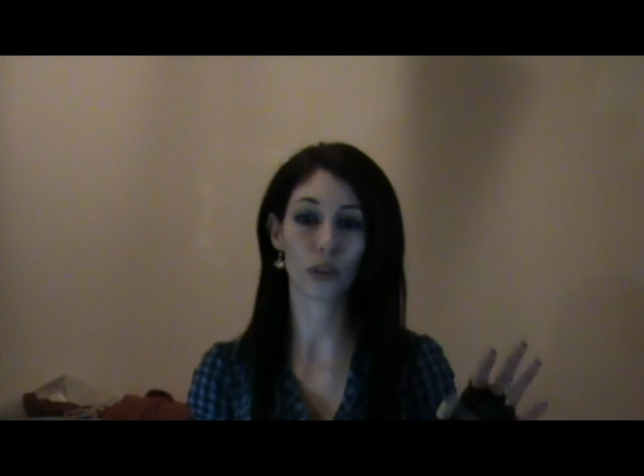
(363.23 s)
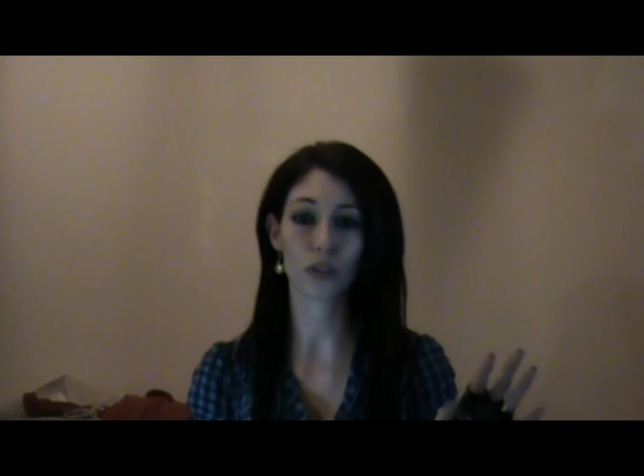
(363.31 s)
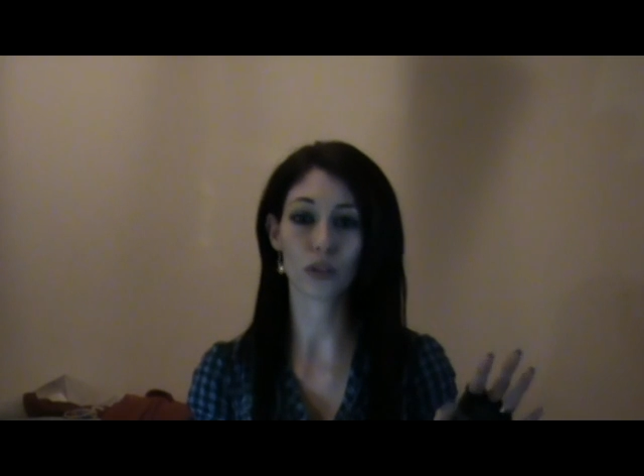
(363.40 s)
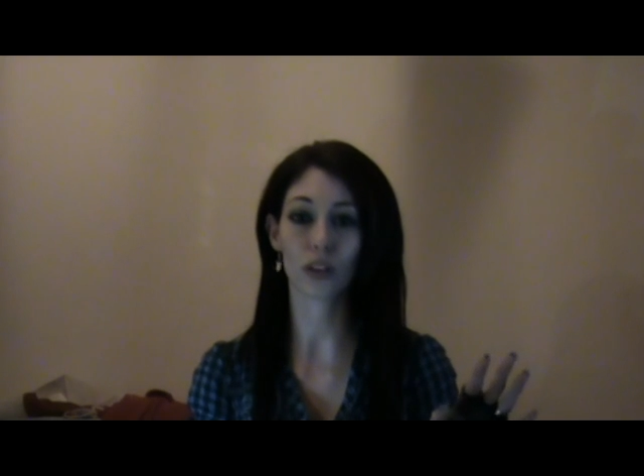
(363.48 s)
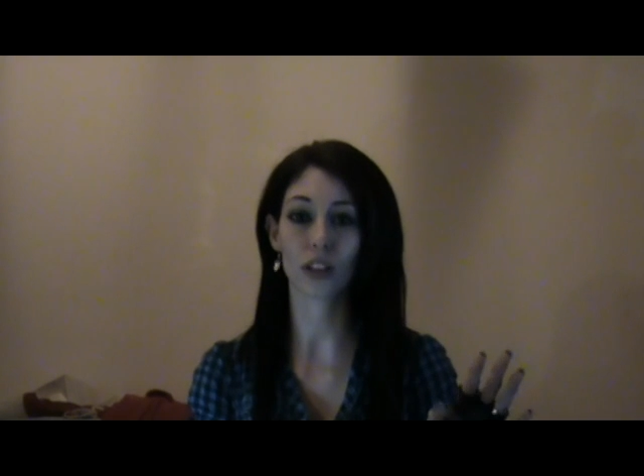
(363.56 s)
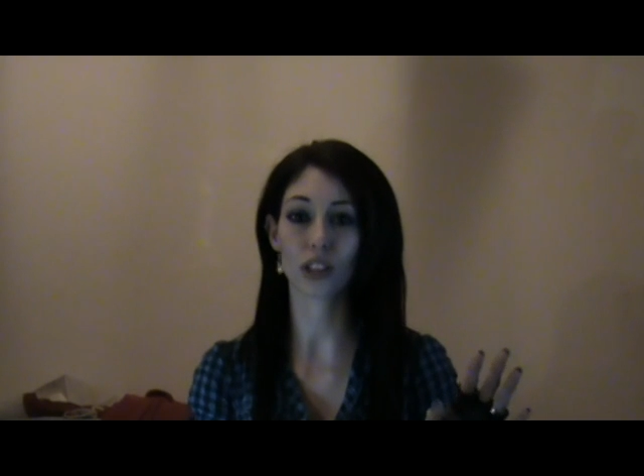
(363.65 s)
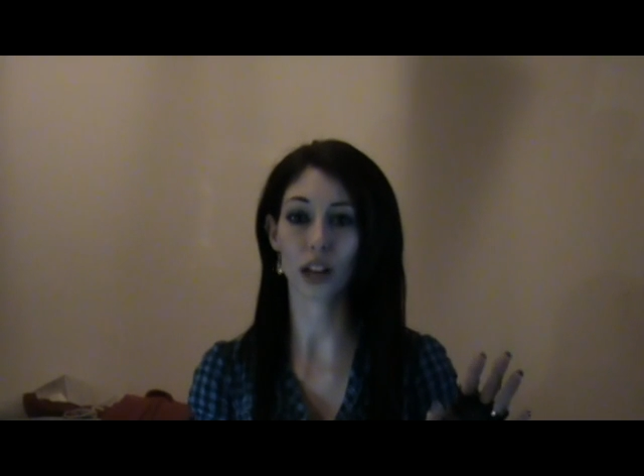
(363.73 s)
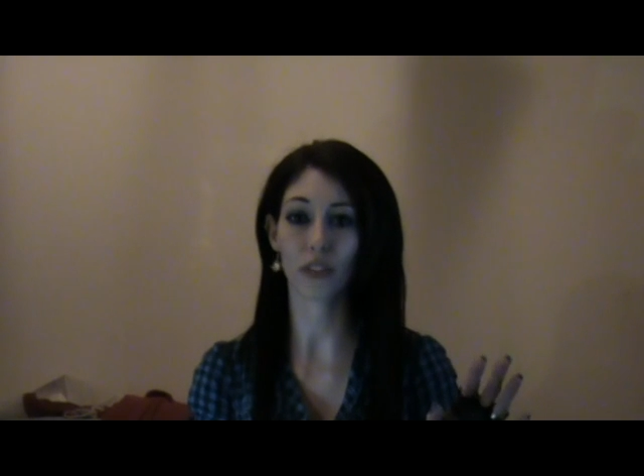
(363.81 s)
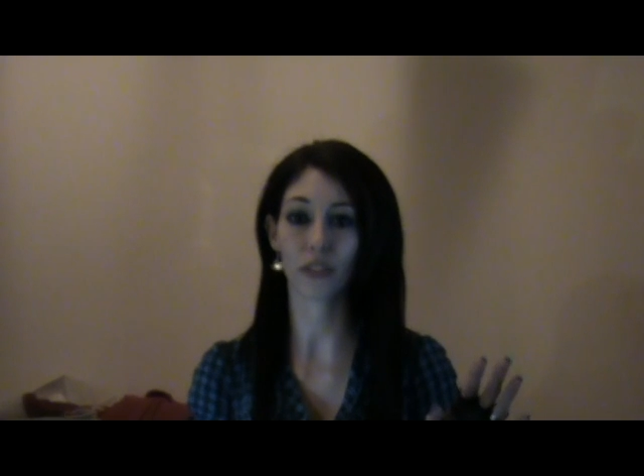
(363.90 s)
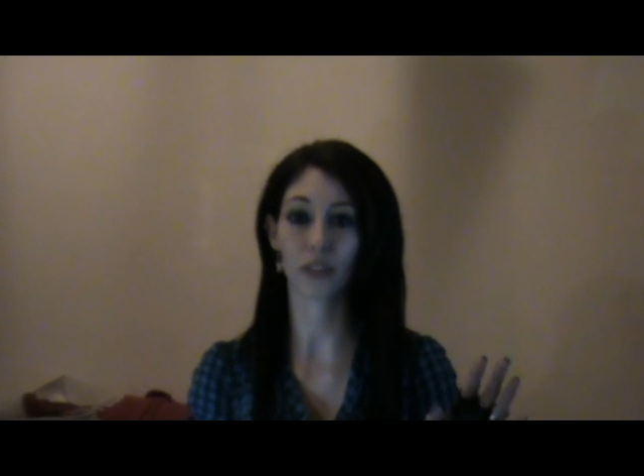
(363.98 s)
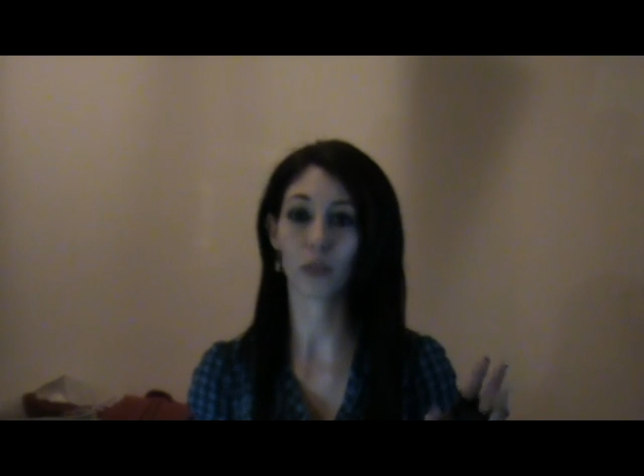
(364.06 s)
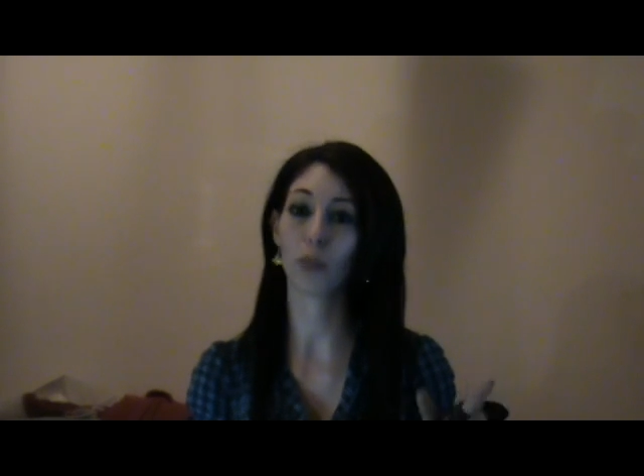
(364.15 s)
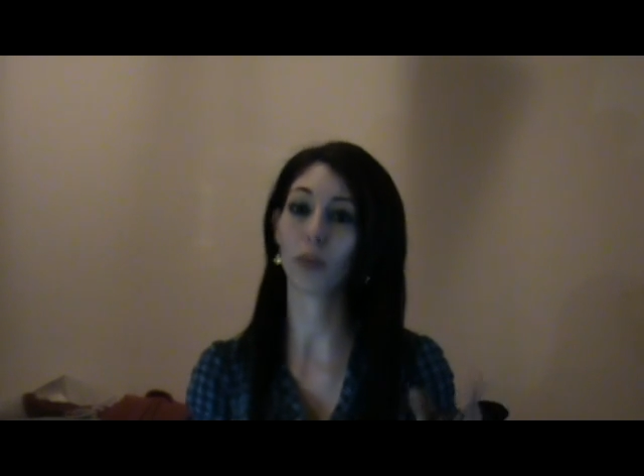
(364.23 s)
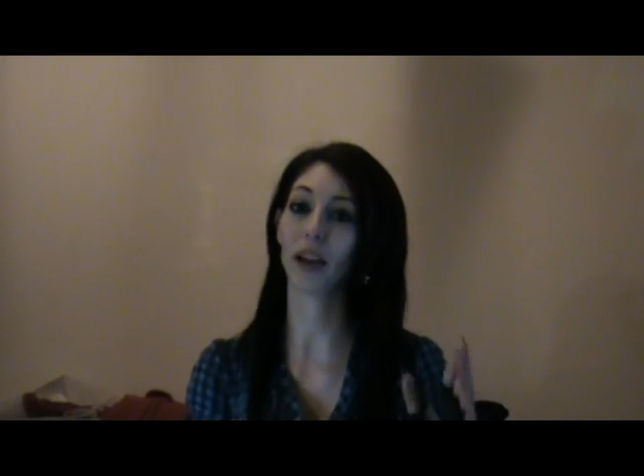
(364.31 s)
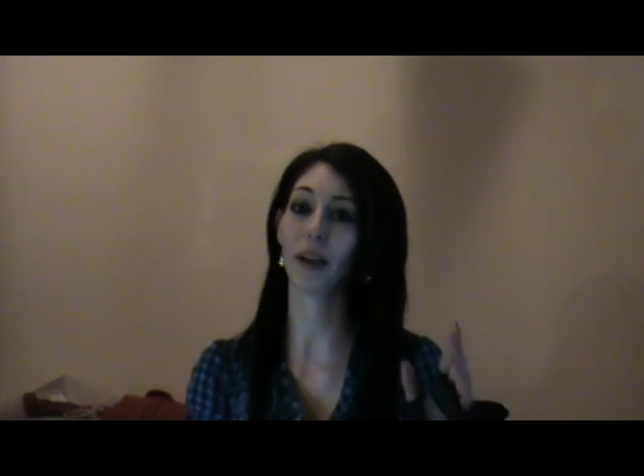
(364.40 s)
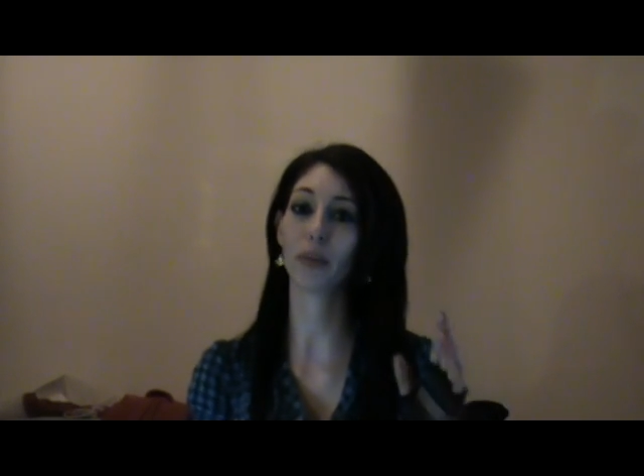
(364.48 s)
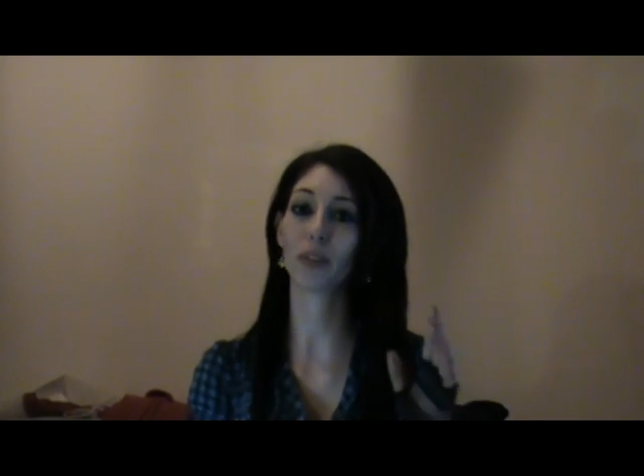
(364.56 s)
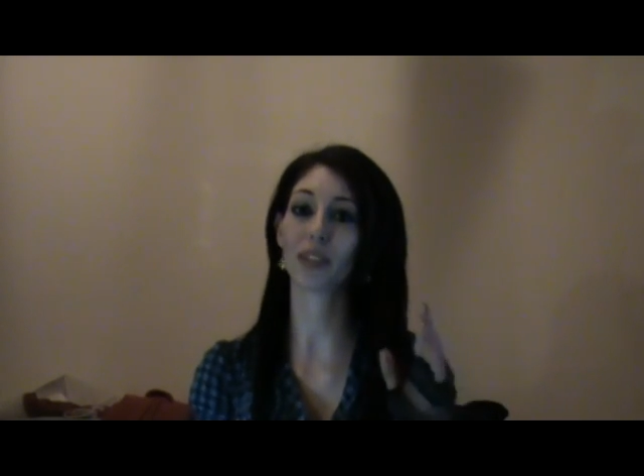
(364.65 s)
who's got a javelin will be
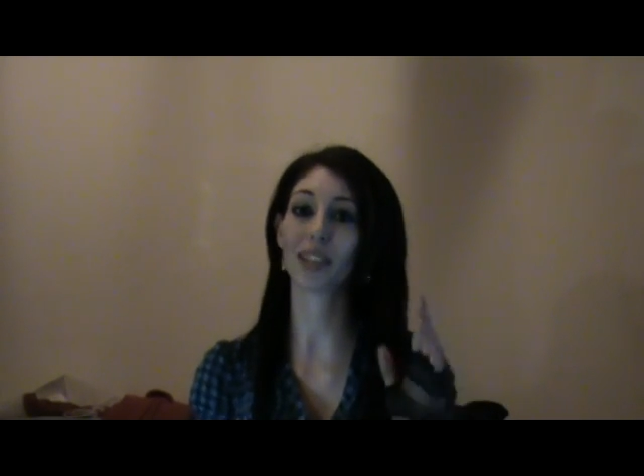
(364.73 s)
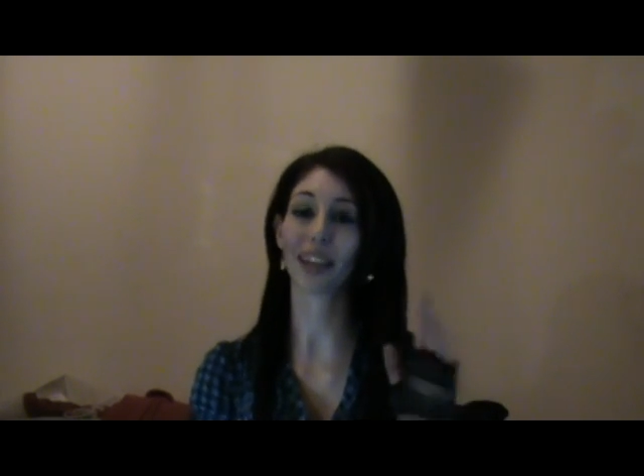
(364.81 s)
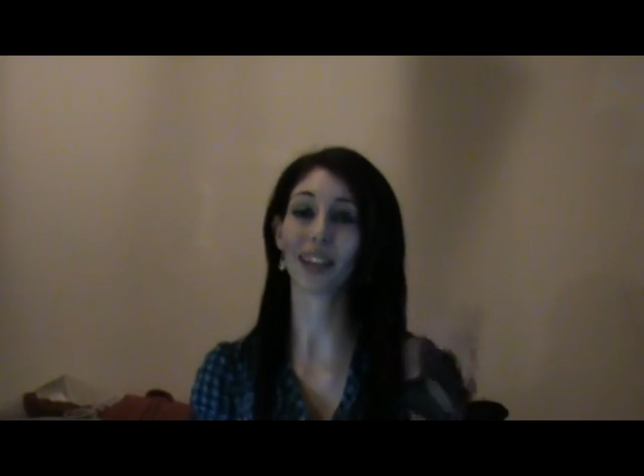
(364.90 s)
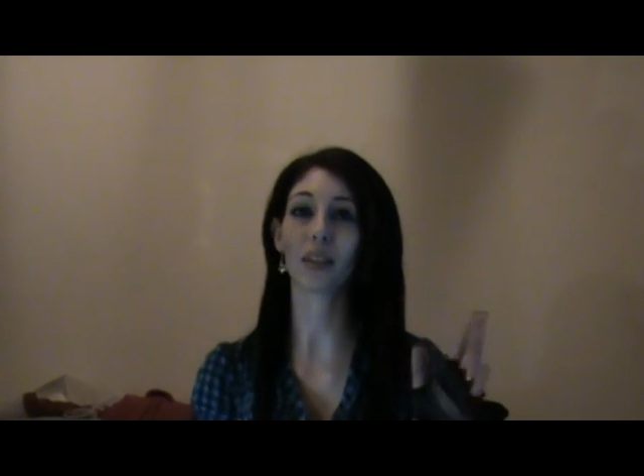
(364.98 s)
able to take